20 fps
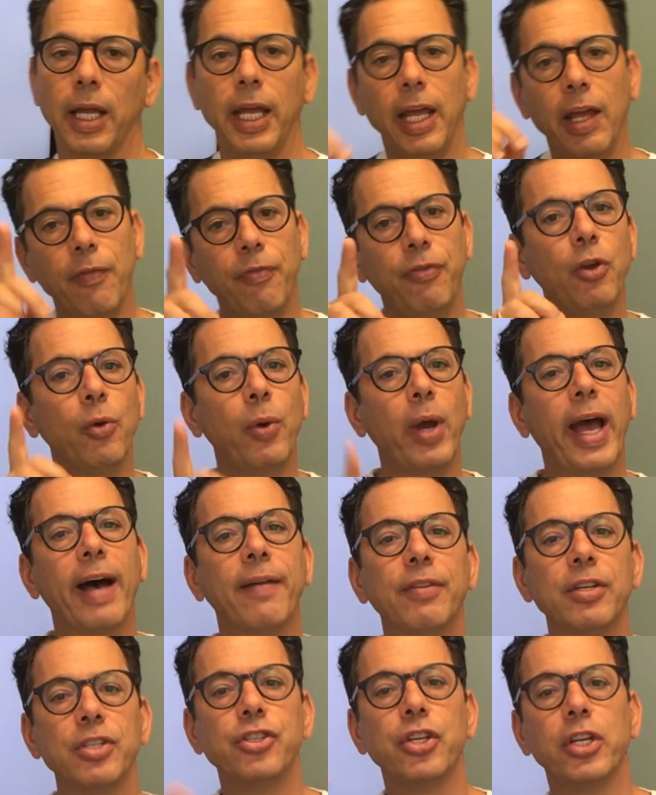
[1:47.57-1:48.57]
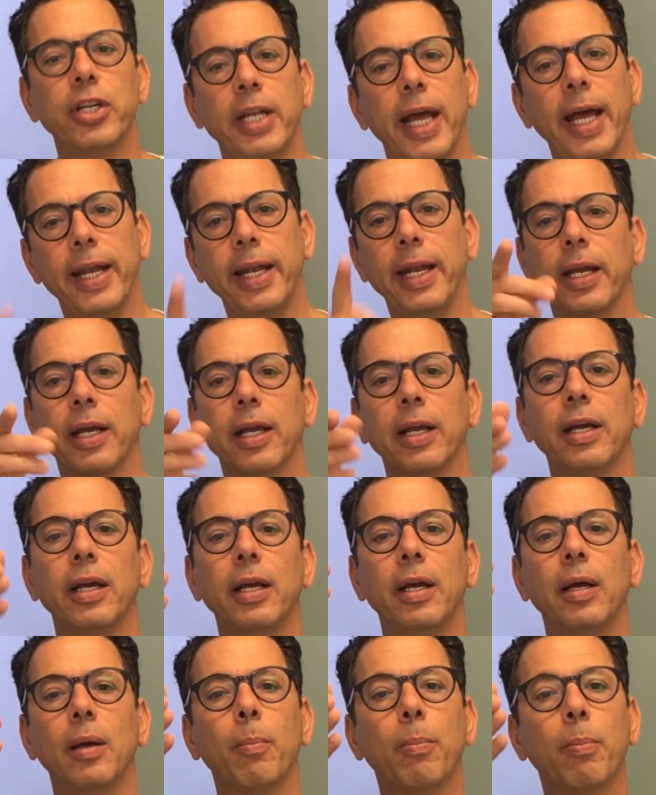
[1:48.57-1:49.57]
If you have a genetic
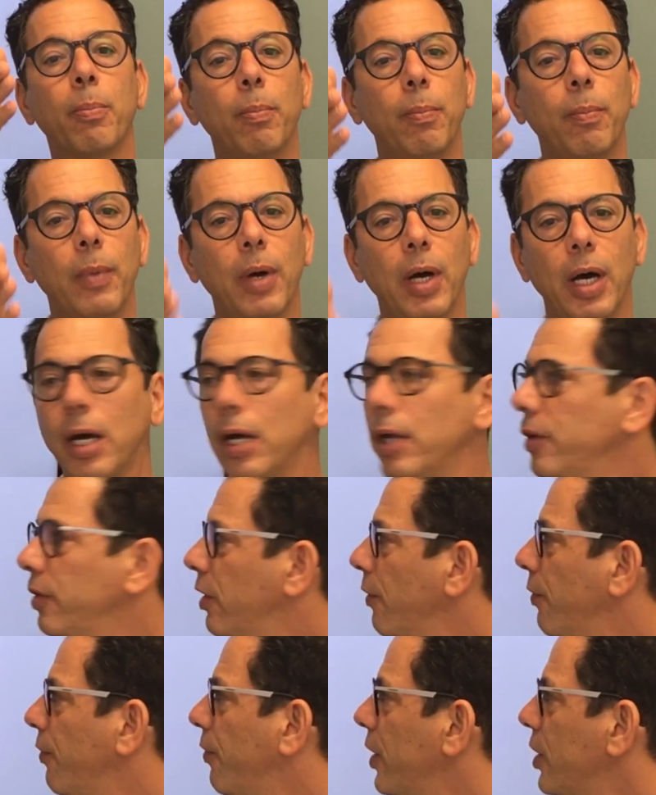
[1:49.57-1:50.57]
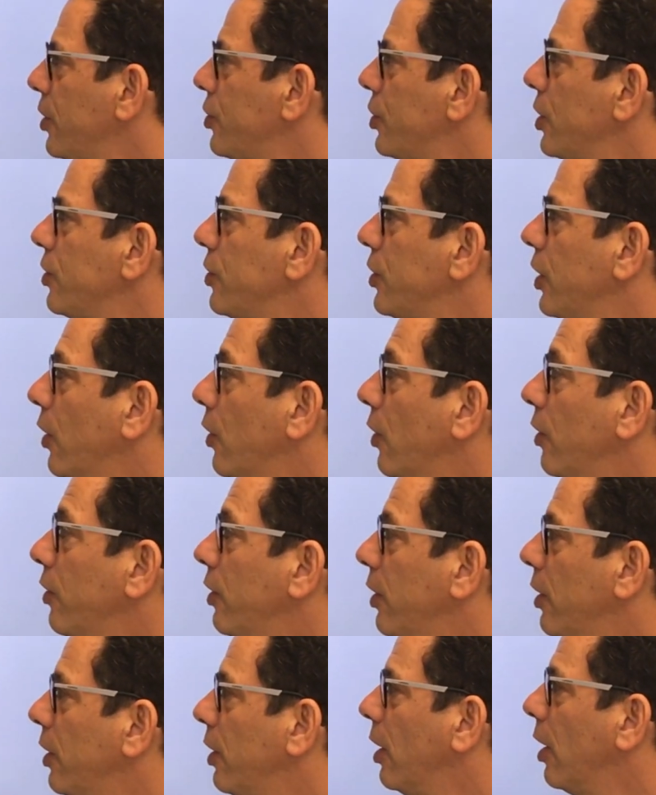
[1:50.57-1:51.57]
uh, deficiency
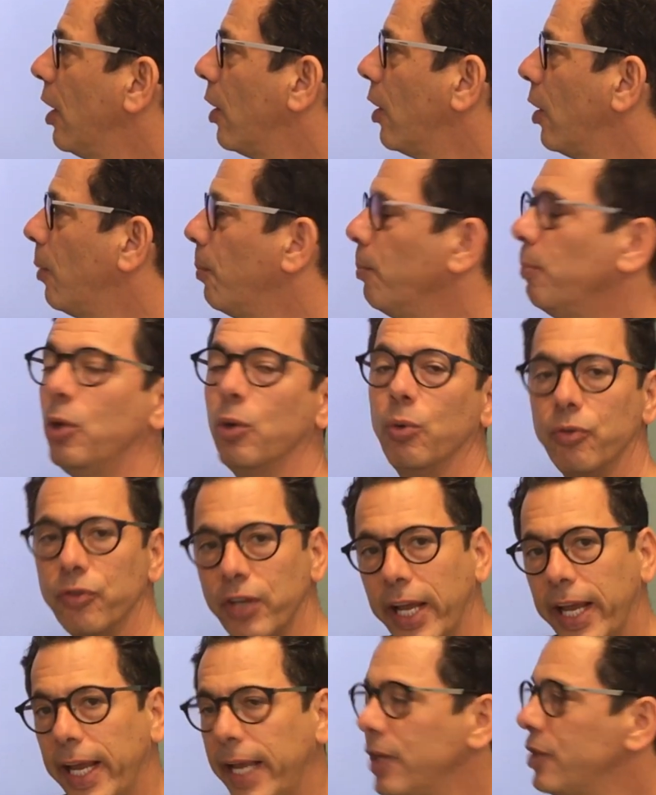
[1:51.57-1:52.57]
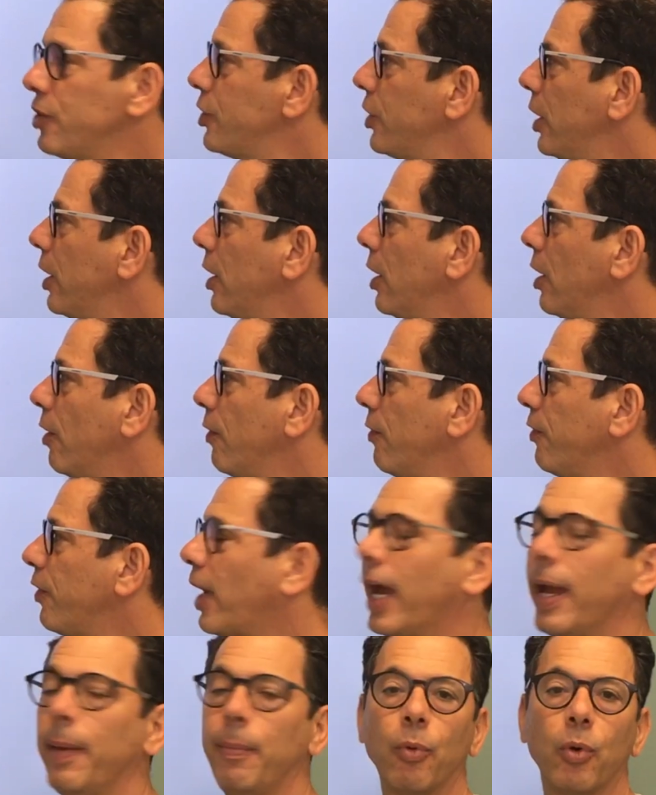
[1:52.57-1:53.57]
or or mutation of
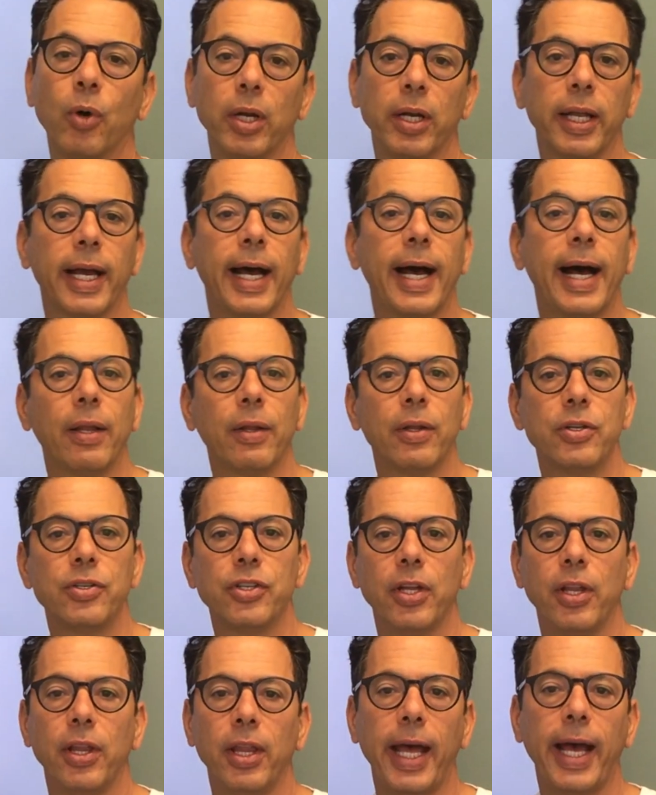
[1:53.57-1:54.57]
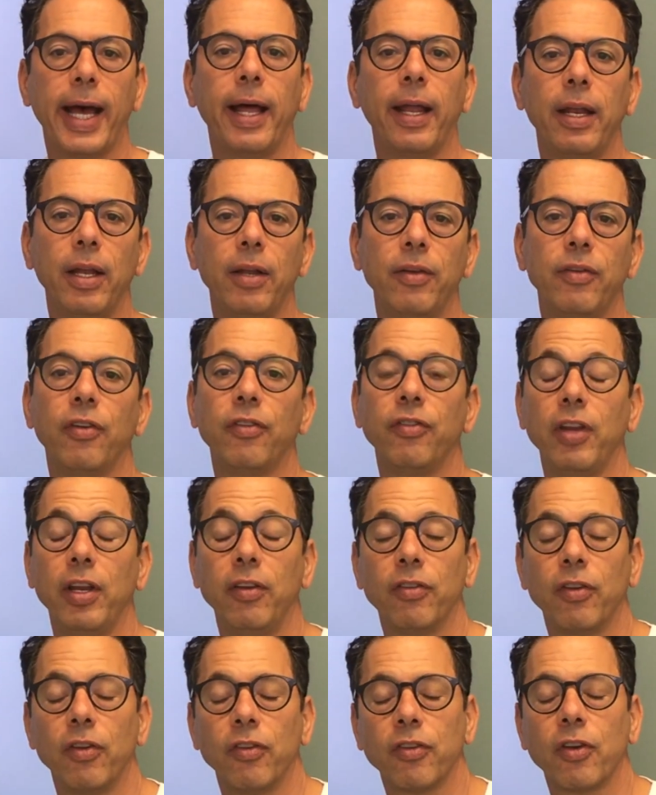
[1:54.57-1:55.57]
type 1 collagen, that
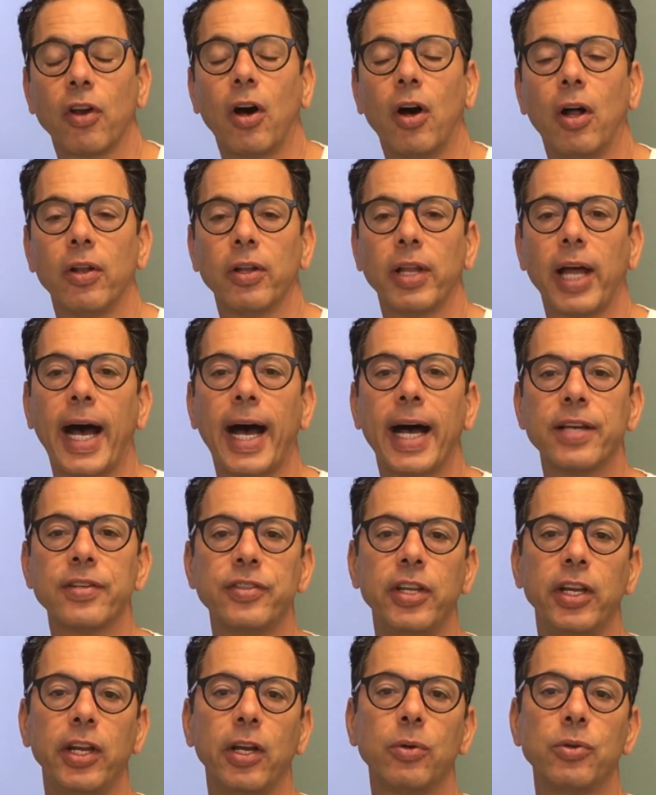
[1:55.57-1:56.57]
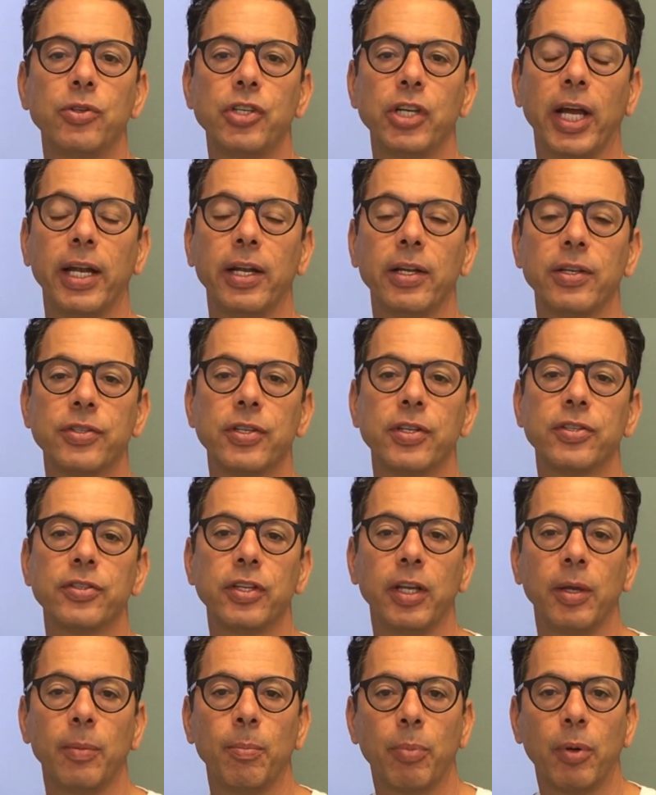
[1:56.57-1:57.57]
disease is called
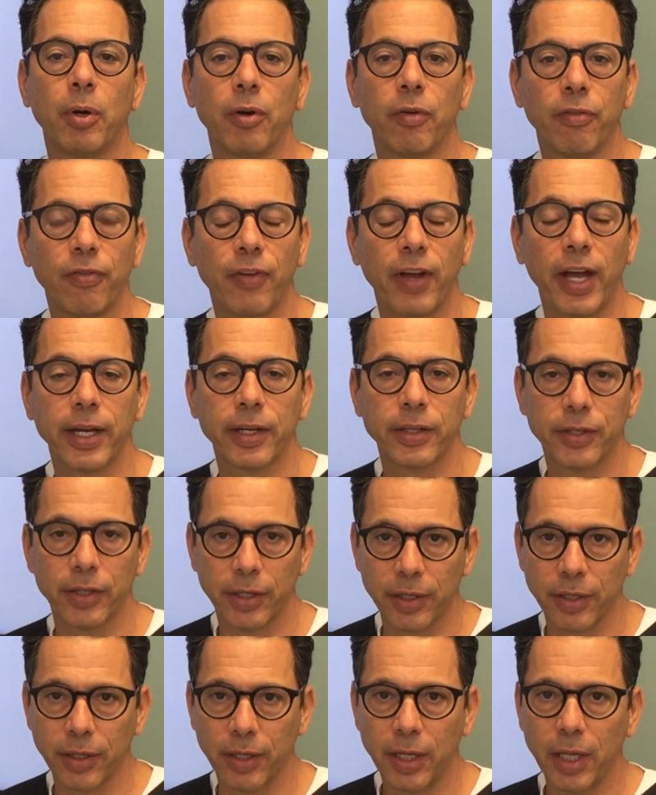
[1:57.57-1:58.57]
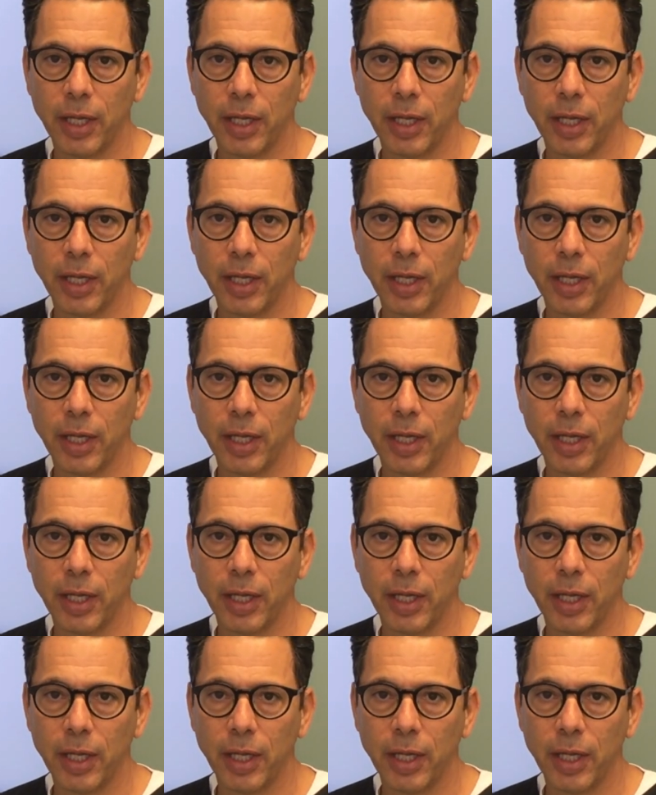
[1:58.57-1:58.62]
osteogenesis imperfecta.